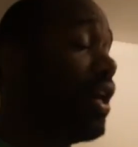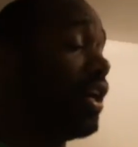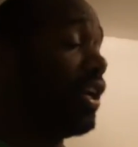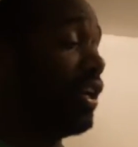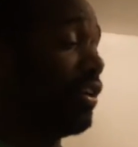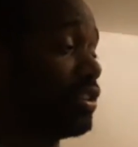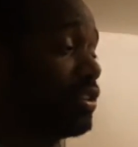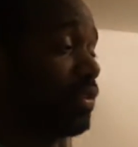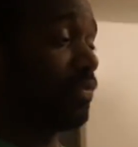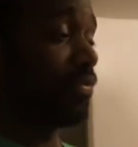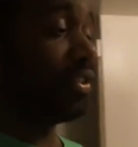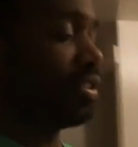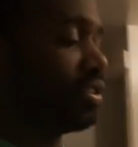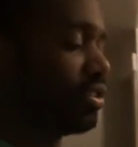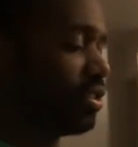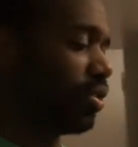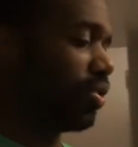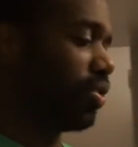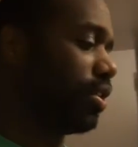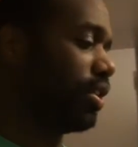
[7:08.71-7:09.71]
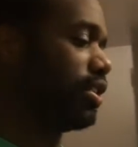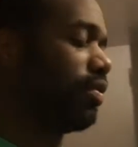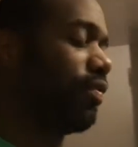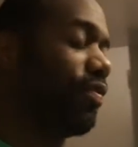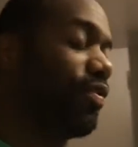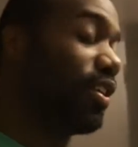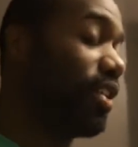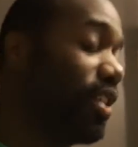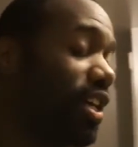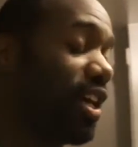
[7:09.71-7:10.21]
There are some fun stories, some
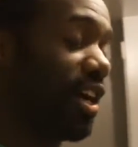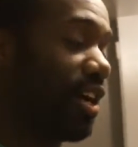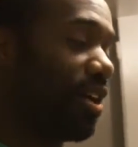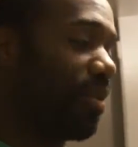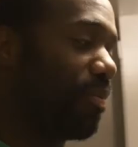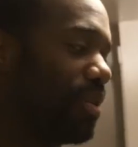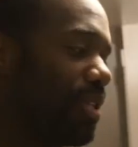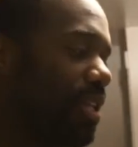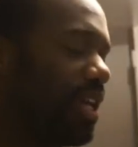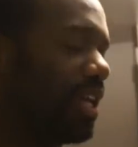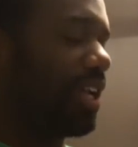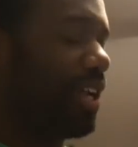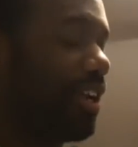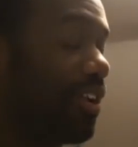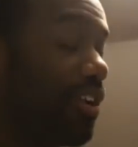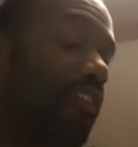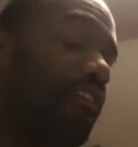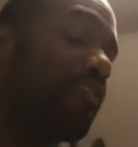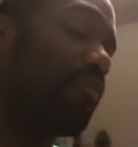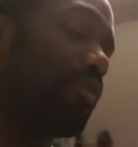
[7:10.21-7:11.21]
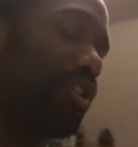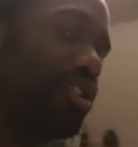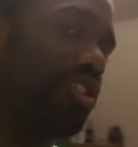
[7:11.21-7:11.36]
fun times, and I'll definitely be